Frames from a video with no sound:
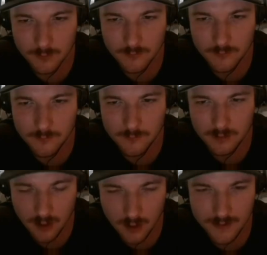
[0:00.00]
who have
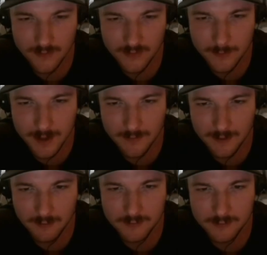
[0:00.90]
gone down this path,
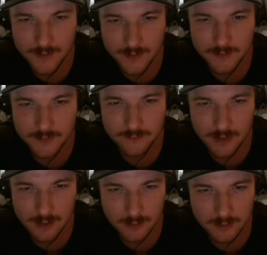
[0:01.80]
how it's affected their
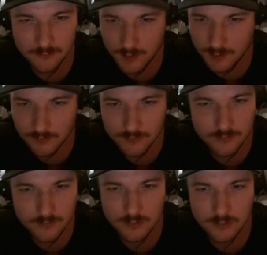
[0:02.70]
family,
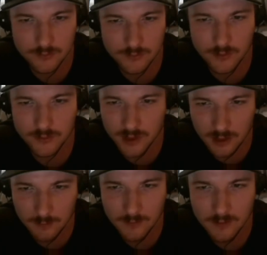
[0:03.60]
friends, losing their
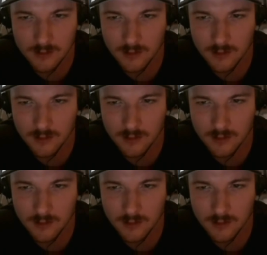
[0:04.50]
job,